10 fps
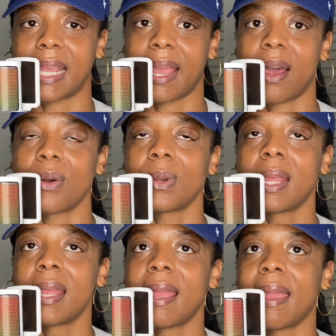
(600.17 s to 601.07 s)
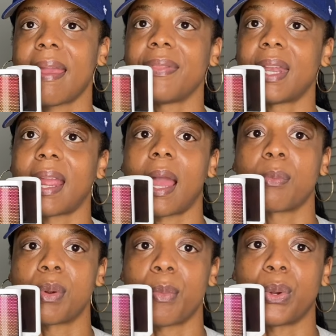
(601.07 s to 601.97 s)
day out and then I
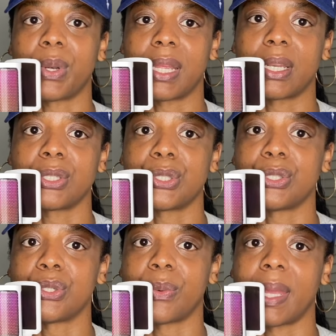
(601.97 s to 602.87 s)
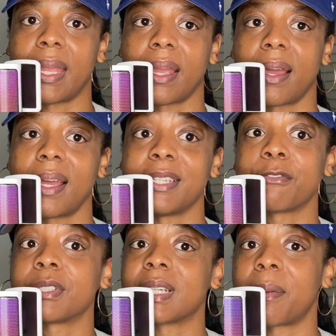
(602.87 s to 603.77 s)
got promoted to doing a
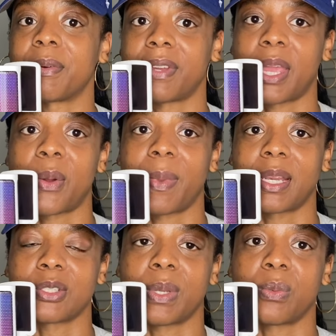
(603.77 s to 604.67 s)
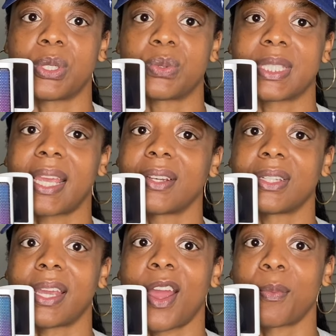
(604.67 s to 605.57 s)
different type of account management, which was
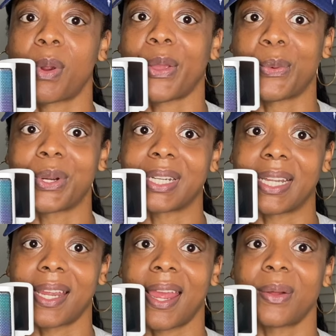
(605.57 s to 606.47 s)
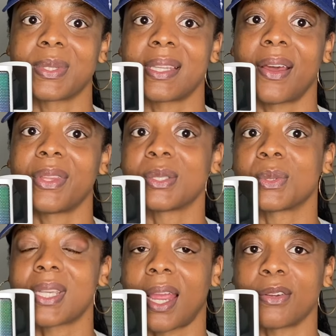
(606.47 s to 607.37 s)
handling our priority accounts. Now, this
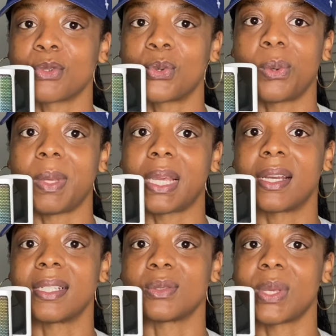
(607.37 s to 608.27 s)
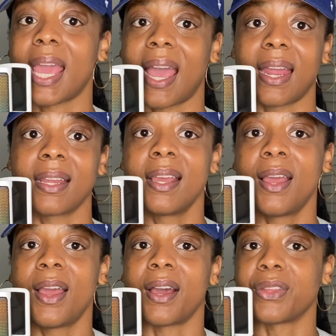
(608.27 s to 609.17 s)
was kind of cool because we had
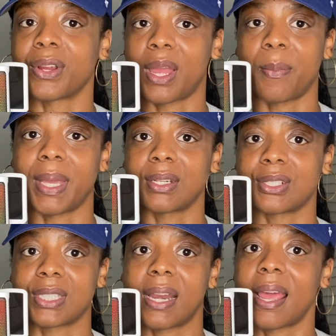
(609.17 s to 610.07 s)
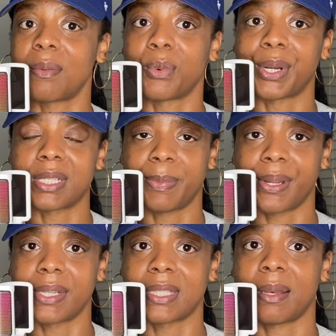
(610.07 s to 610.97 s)
other account managers that had more
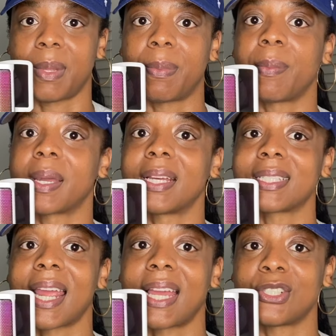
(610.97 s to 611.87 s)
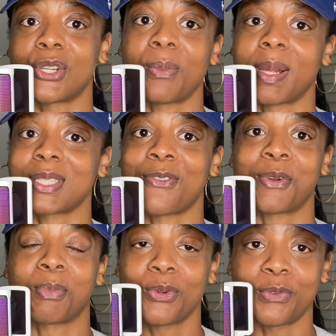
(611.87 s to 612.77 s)
experience than me, but because I had shown myself
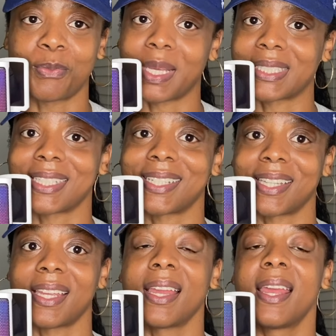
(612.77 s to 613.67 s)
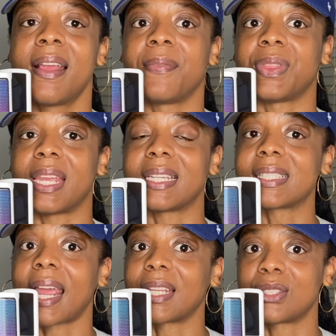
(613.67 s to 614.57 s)
approved, basically, they
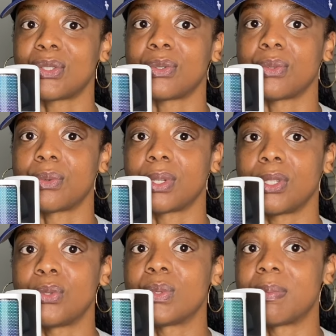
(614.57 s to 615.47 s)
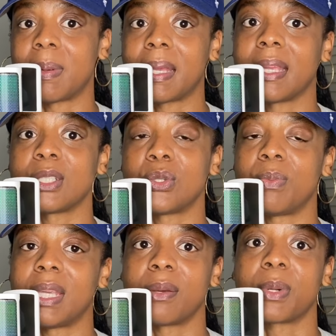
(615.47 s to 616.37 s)
decided to use me to
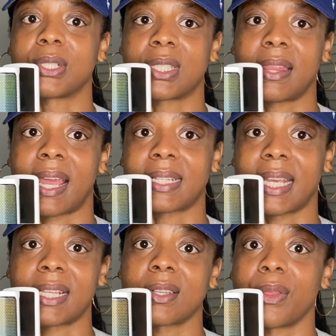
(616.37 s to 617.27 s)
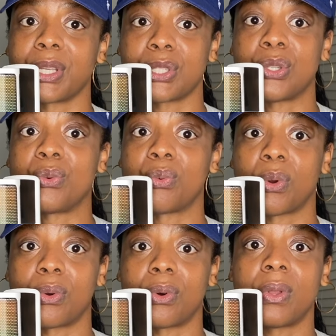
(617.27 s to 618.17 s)
be the person that takes on this new
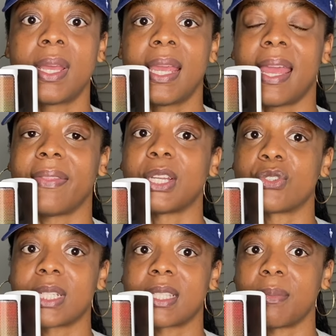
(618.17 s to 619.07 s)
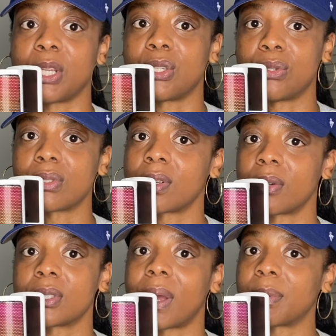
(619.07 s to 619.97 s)
role, and they trusted me to do
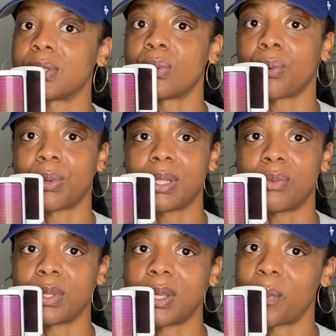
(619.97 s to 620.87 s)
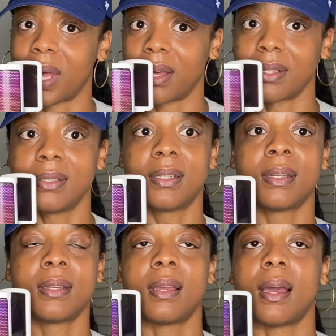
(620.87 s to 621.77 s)
so. So I was doing really, really well
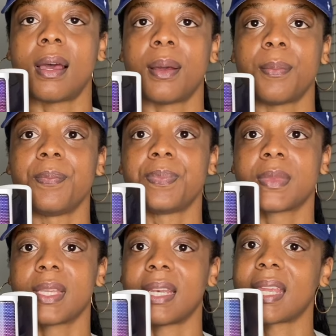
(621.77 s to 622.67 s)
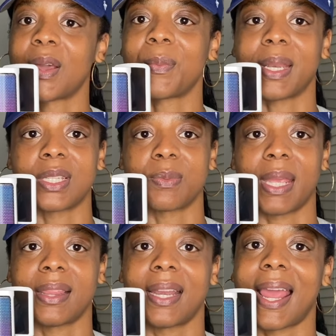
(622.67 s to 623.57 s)
um, in account
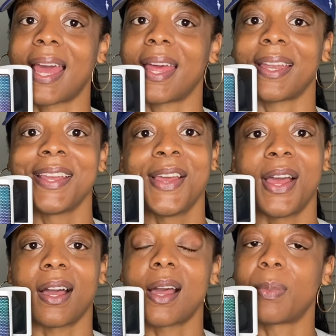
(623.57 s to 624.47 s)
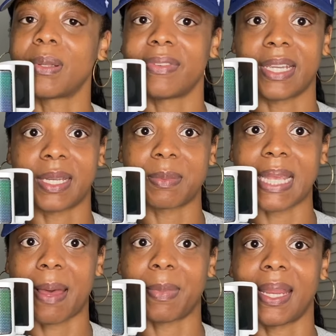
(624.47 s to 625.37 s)
management. Then I had a couple of hiccups
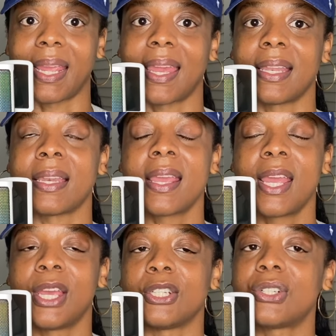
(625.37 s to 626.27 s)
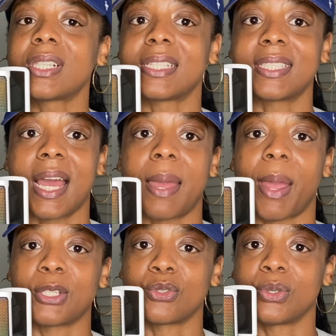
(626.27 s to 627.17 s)
happening. And during this time,
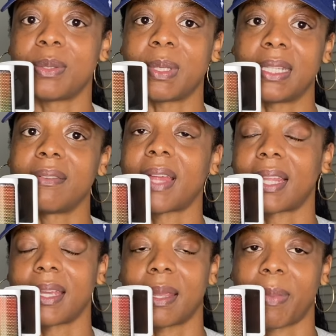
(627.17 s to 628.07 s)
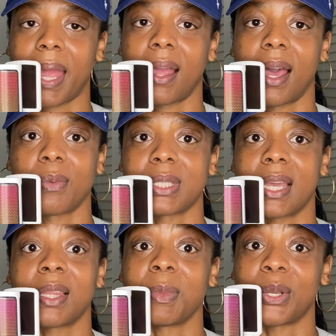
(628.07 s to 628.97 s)
I truly believe, like looking back, God was
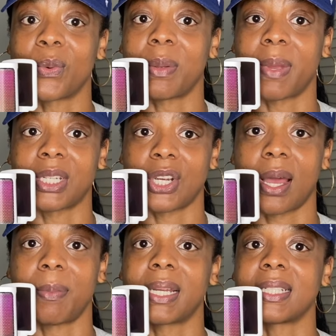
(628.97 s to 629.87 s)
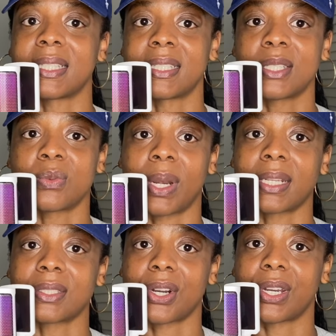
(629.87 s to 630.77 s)
telling me to quit my job because this is when
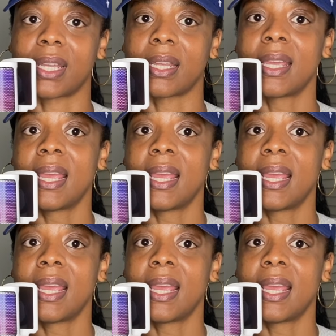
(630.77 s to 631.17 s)
I started